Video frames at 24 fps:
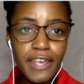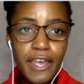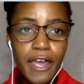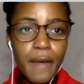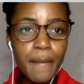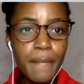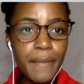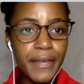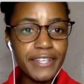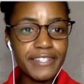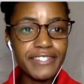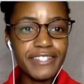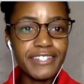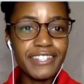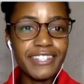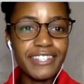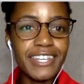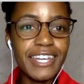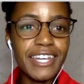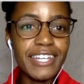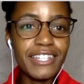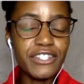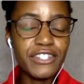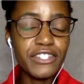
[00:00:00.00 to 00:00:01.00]
Basically,
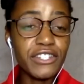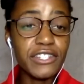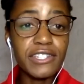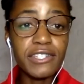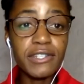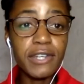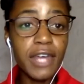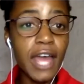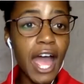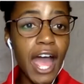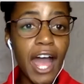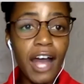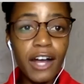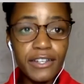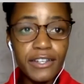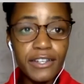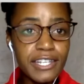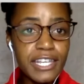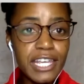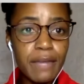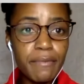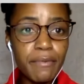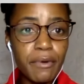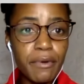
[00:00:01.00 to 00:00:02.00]
it's just how to
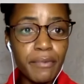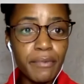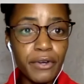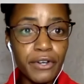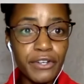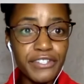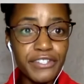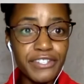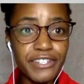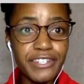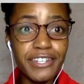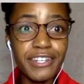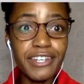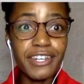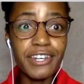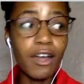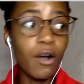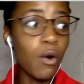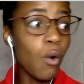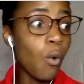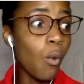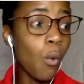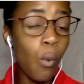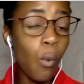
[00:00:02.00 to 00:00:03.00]
keep a person
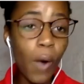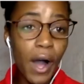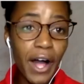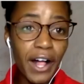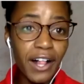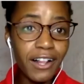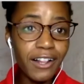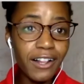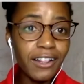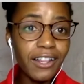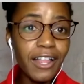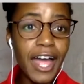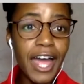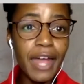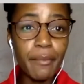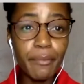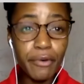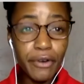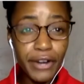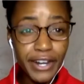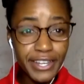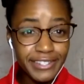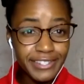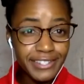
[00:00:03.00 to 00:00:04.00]
well and
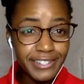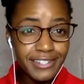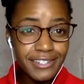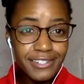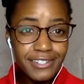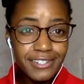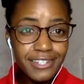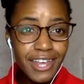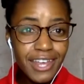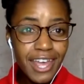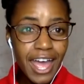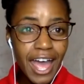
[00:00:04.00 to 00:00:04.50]
present,